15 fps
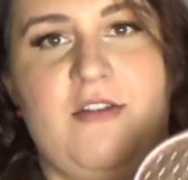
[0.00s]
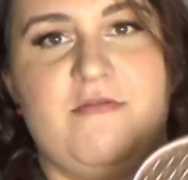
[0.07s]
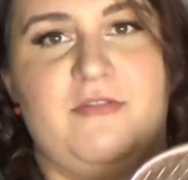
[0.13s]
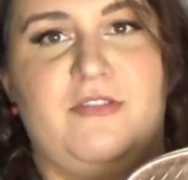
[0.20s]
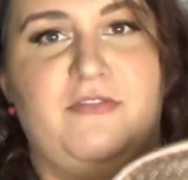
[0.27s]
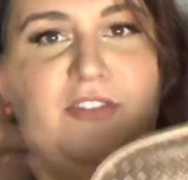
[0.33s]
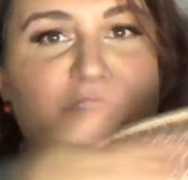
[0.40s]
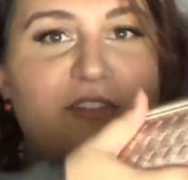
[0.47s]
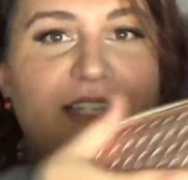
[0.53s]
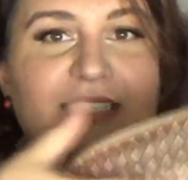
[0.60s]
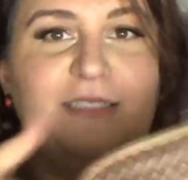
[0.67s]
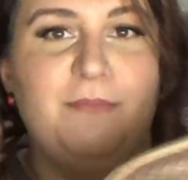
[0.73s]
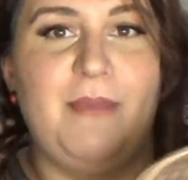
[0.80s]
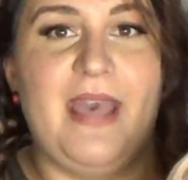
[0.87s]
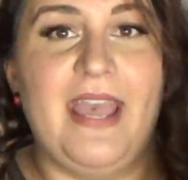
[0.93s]
review
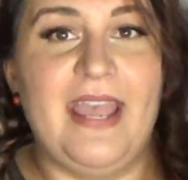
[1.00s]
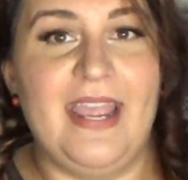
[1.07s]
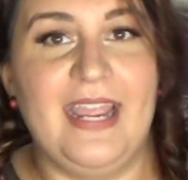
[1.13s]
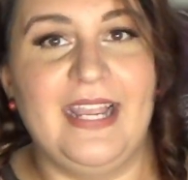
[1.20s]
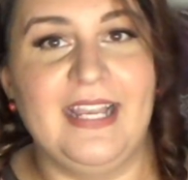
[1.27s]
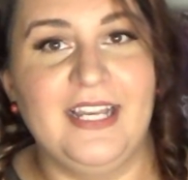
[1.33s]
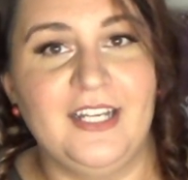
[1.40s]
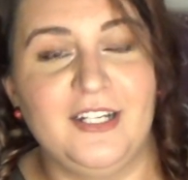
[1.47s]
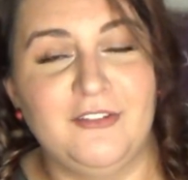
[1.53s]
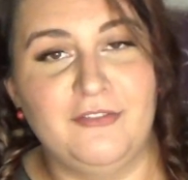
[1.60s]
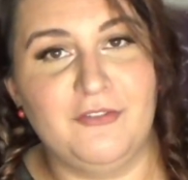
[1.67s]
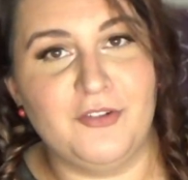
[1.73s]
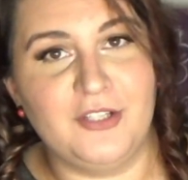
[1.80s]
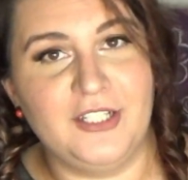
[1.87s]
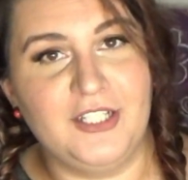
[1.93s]
this bag
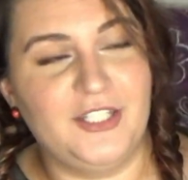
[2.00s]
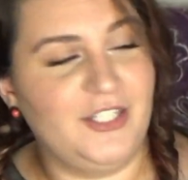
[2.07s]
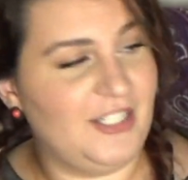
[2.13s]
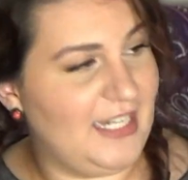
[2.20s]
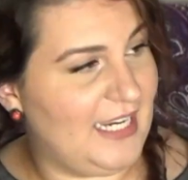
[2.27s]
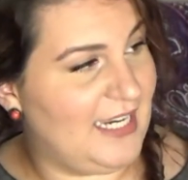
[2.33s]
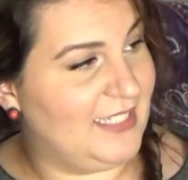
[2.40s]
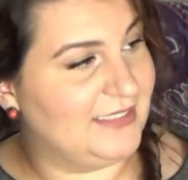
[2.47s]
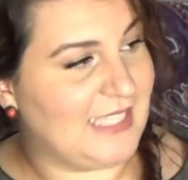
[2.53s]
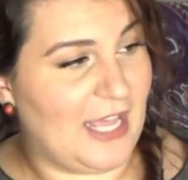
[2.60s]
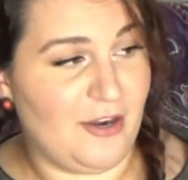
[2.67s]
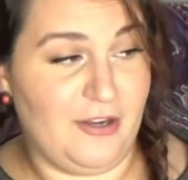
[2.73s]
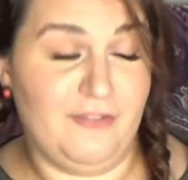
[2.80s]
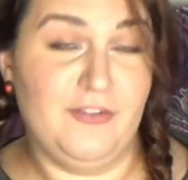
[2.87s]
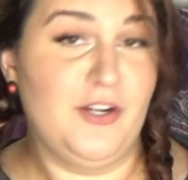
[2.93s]
full of goodies. I
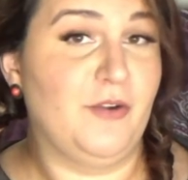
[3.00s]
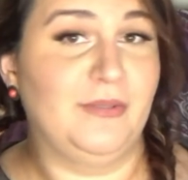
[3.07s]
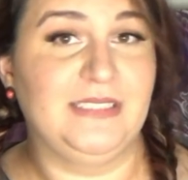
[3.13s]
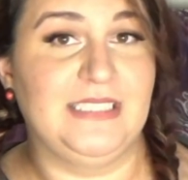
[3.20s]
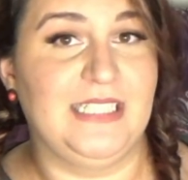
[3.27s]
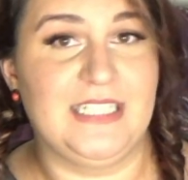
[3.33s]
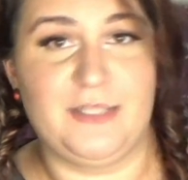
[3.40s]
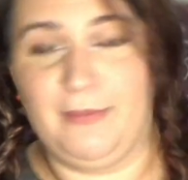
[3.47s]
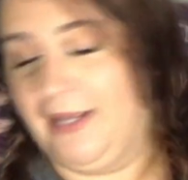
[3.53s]
don't even know what's in it to